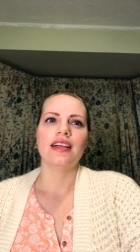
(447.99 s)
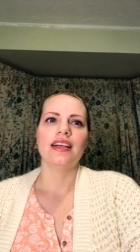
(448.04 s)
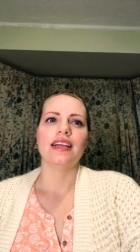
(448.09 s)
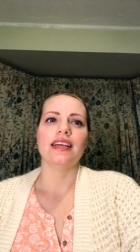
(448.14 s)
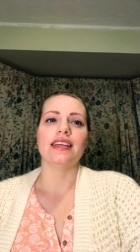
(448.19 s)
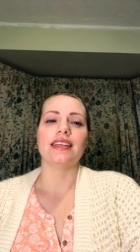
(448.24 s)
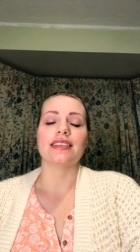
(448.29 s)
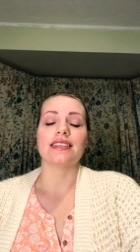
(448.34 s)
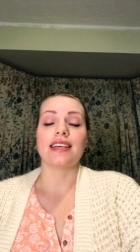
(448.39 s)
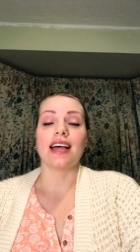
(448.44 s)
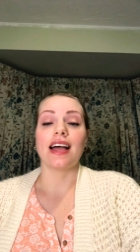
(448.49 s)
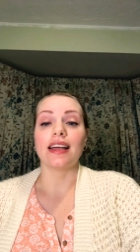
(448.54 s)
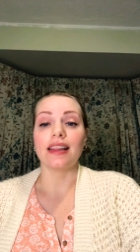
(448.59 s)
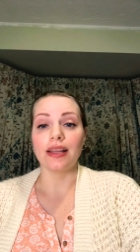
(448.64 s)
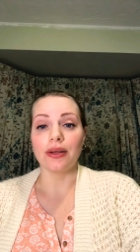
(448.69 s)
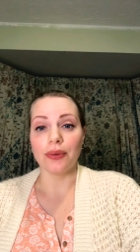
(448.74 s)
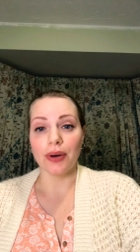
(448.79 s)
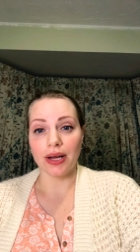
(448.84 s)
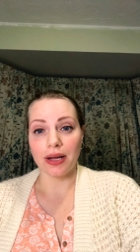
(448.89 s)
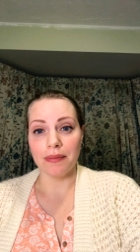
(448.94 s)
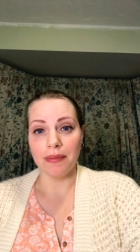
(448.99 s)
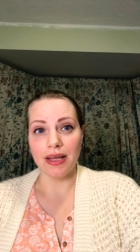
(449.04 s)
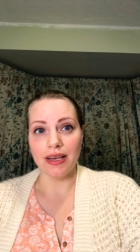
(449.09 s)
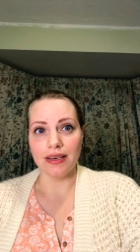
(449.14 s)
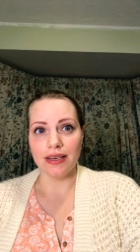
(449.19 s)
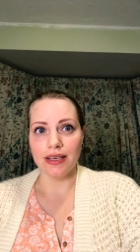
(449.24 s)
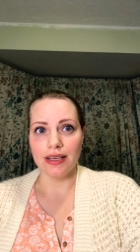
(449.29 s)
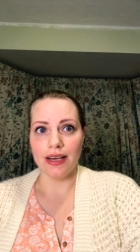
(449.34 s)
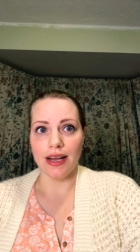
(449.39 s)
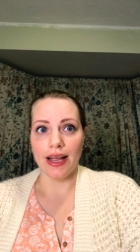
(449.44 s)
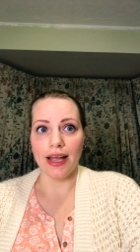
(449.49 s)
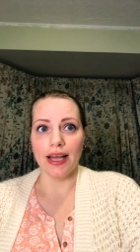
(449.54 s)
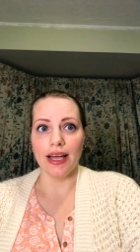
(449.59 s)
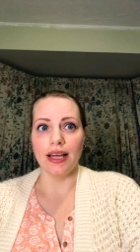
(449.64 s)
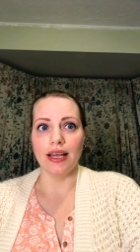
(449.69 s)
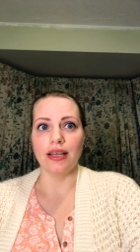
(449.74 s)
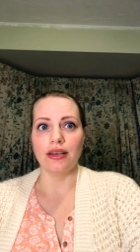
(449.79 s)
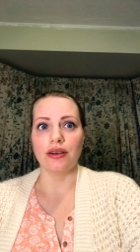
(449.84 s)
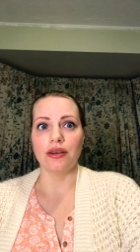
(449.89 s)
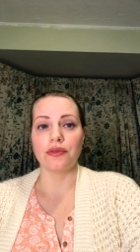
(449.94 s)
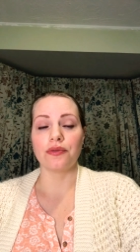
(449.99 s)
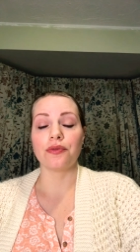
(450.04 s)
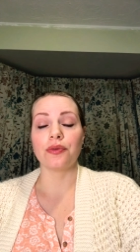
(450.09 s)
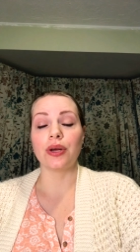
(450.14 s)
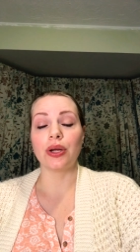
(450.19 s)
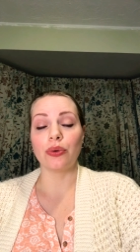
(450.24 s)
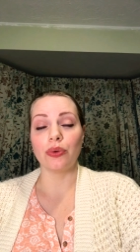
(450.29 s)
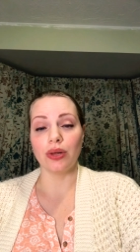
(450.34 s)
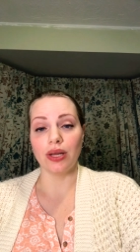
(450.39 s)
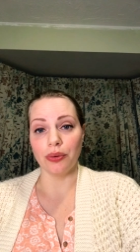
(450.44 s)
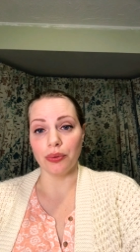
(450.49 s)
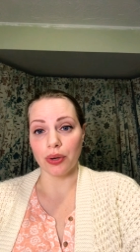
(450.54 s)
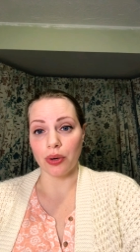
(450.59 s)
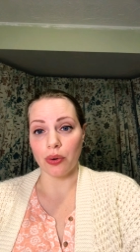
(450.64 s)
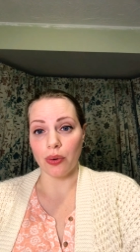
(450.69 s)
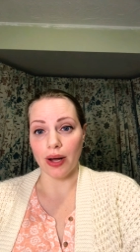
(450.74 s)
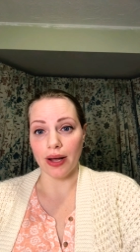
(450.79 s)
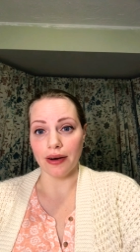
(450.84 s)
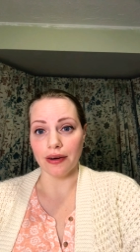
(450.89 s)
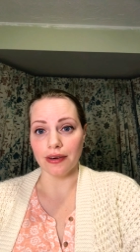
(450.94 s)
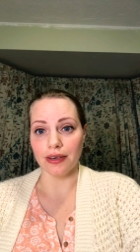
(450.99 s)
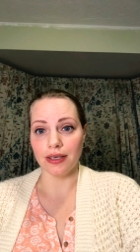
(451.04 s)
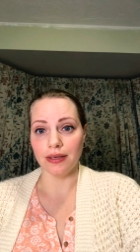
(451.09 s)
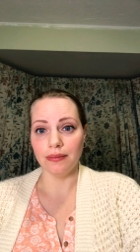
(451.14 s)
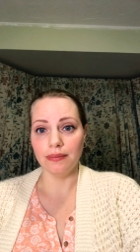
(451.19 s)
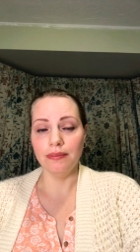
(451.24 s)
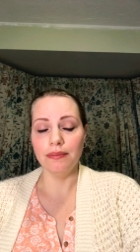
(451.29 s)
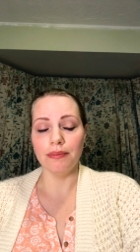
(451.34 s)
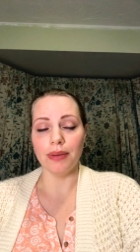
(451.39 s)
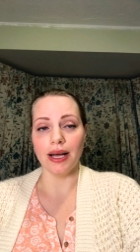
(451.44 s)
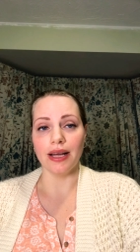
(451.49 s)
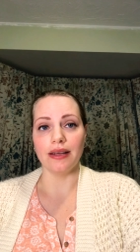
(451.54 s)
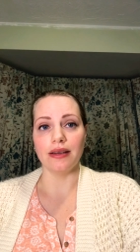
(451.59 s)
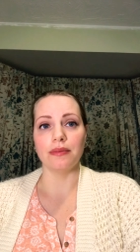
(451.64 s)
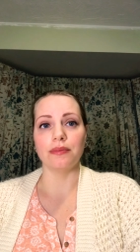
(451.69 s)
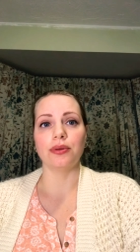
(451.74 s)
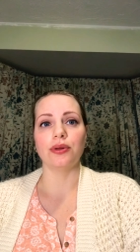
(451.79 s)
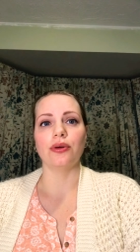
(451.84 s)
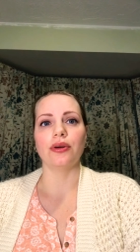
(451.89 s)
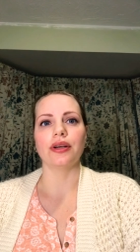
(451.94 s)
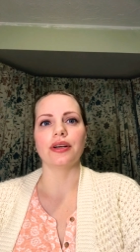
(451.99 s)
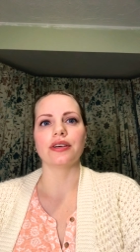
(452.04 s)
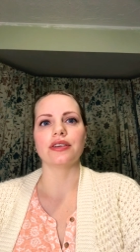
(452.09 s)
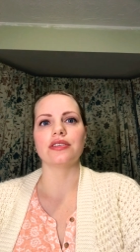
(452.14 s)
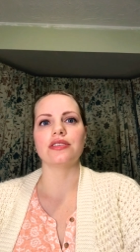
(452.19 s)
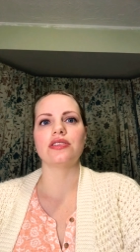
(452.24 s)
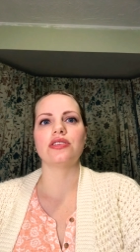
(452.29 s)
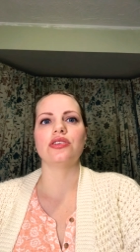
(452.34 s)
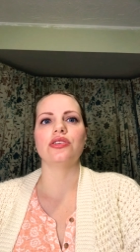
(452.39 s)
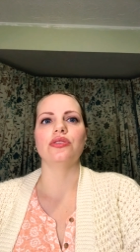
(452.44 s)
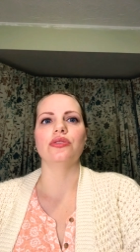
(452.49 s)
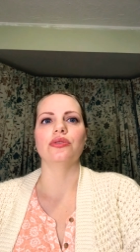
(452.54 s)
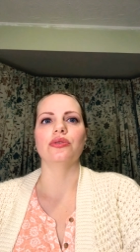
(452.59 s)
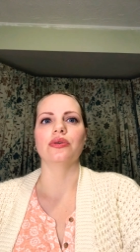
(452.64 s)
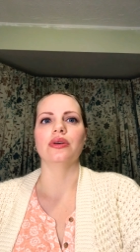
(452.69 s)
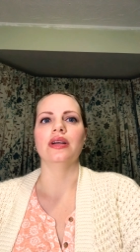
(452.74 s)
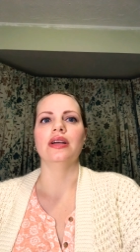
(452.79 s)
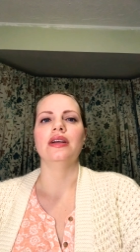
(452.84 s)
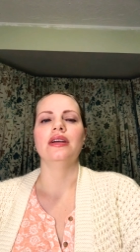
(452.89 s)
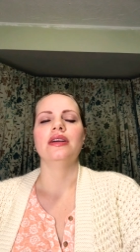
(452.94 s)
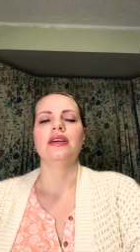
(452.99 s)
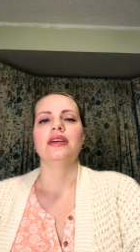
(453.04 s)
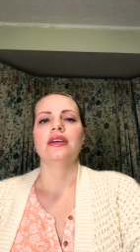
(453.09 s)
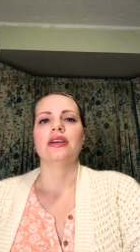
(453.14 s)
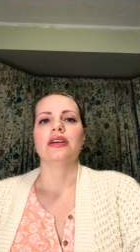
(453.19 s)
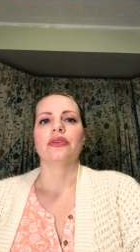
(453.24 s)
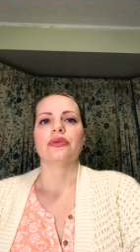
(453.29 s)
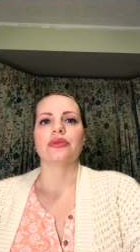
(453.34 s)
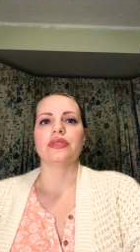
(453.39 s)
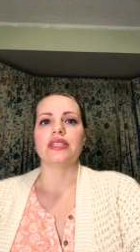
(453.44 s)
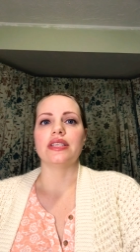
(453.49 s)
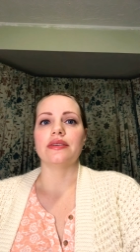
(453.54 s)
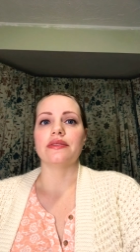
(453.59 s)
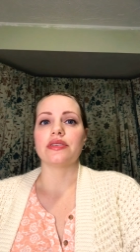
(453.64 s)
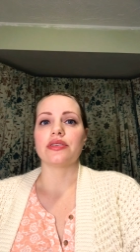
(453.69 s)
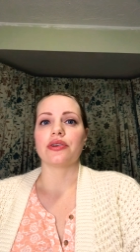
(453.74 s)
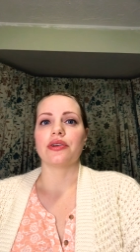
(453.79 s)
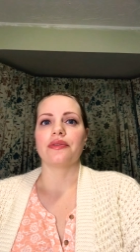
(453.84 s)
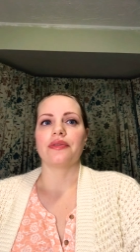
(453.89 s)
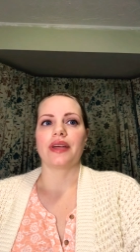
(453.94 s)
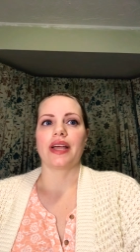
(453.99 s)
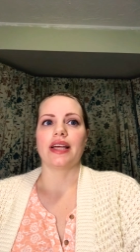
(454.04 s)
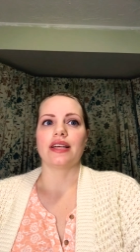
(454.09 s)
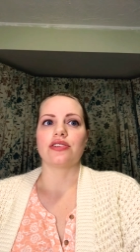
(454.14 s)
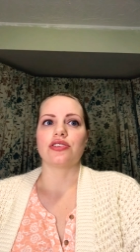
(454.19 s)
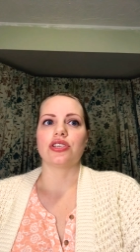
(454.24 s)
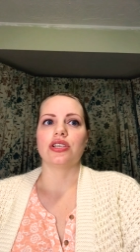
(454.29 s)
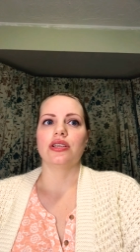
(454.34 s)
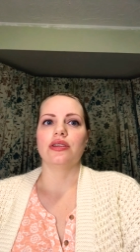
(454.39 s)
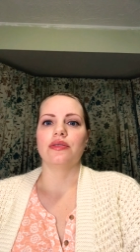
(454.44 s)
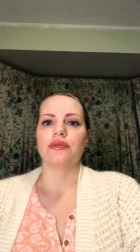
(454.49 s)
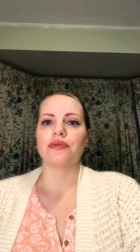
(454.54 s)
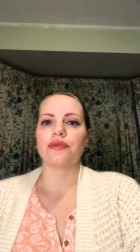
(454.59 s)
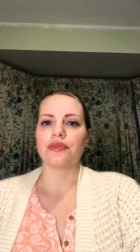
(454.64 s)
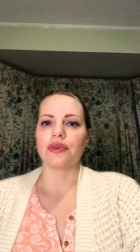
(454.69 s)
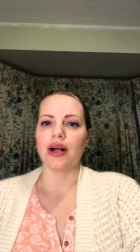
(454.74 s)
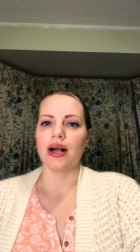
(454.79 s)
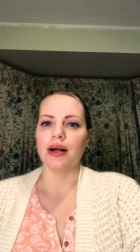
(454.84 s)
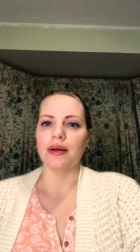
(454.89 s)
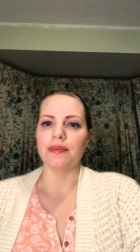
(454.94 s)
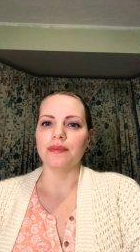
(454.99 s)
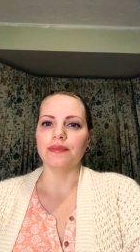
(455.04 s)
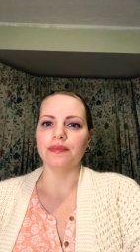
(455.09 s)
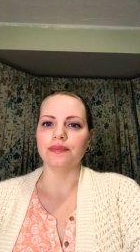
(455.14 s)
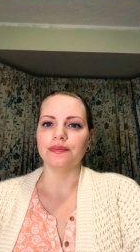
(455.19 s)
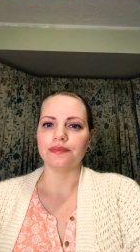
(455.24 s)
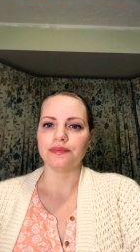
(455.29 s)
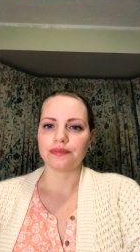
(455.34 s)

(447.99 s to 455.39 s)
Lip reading: It is highly recommended and frequently required by employers to receive certification from